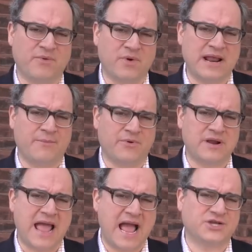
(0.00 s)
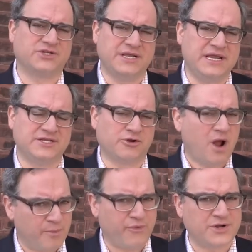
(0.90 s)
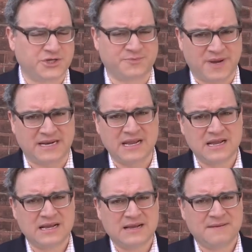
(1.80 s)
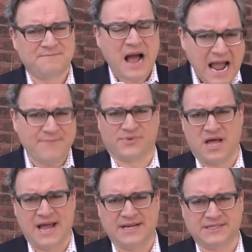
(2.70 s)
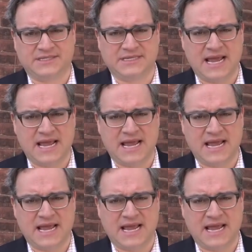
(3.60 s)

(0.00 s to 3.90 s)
but what Alberta actually needs are not bridges, but pipelines.